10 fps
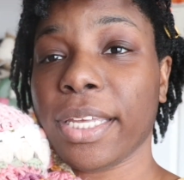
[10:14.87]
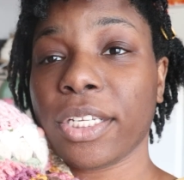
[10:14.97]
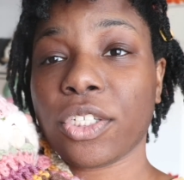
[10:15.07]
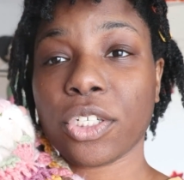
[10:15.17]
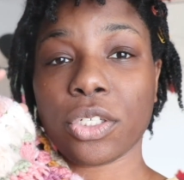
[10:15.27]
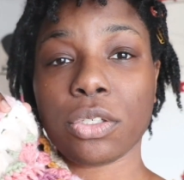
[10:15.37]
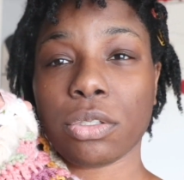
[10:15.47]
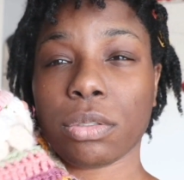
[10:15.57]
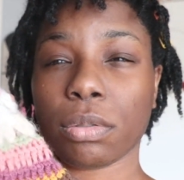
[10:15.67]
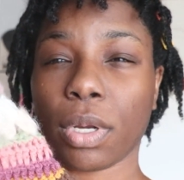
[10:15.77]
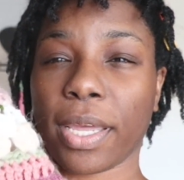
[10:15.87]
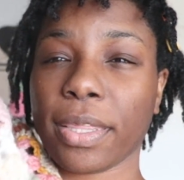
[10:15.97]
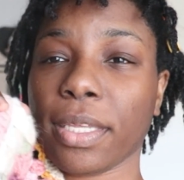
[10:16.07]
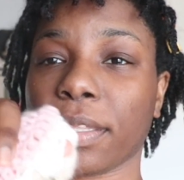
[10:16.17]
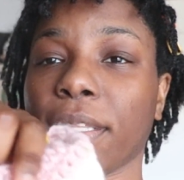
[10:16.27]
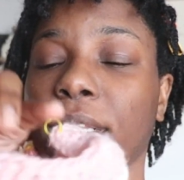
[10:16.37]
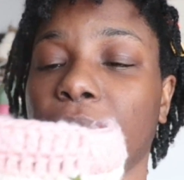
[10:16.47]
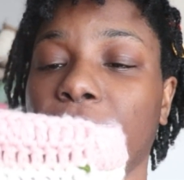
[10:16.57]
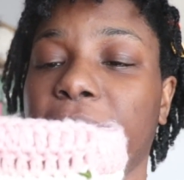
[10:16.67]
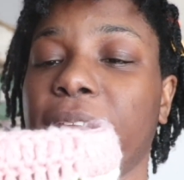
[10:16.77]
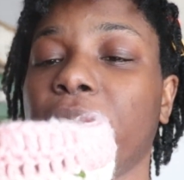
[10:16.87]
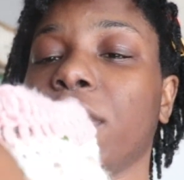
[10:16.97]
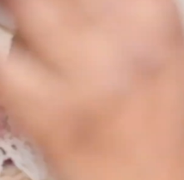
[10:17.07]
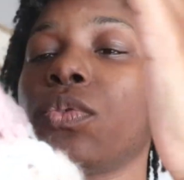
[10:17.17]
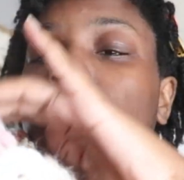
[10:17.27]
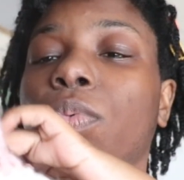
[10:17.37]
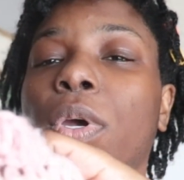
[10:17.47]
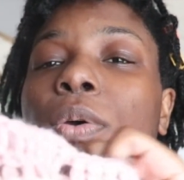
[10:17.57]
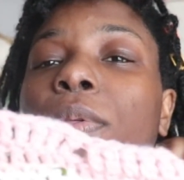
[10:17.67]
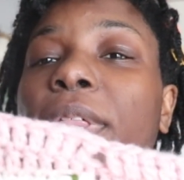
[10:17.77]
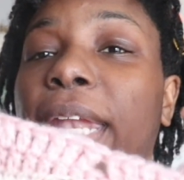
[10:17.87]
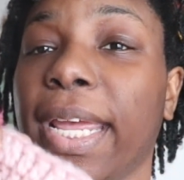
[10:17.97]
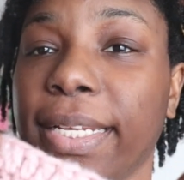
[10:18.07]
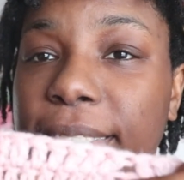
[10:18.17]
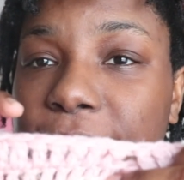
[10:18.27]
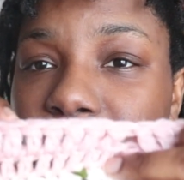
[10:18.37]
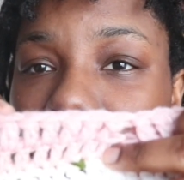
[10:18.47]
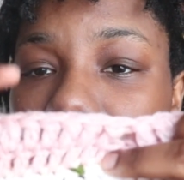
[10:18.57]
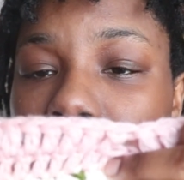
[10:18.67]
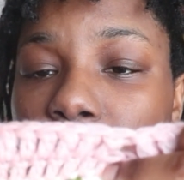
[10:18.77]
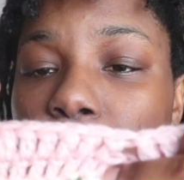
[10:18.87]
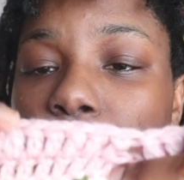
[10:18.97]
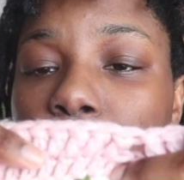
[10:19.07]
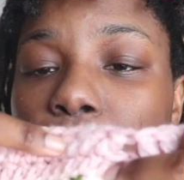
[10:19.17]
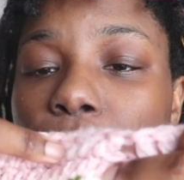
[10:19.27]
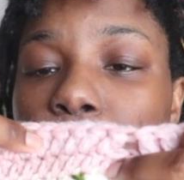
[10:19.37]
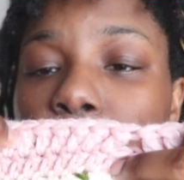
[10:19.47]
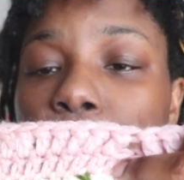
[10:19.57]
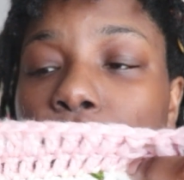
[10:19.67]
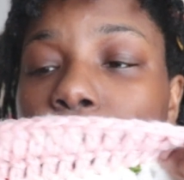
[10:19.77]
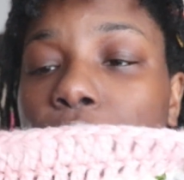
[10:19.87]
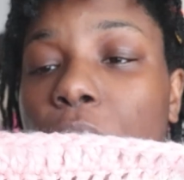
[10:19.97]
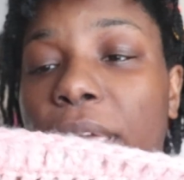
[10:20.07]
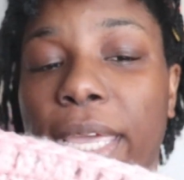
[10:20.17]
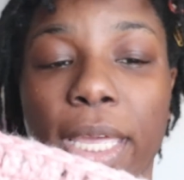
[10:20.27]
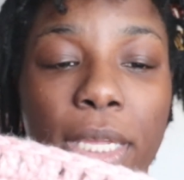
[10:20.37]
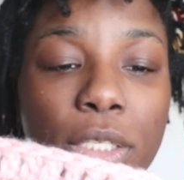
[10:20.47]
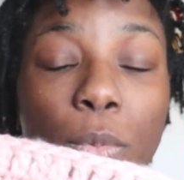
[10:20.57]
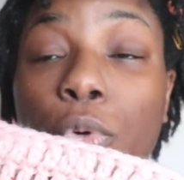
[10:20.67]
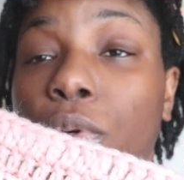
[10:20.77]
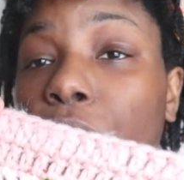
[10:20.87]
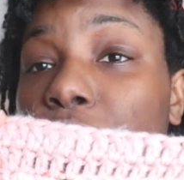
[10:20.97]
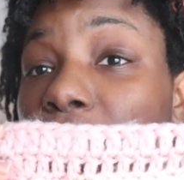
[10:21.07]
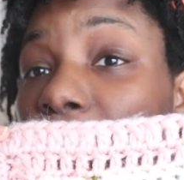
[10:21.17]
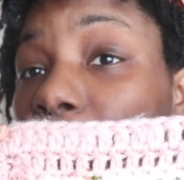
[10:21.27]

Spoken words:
I think the latest row that I did, which was a double crochet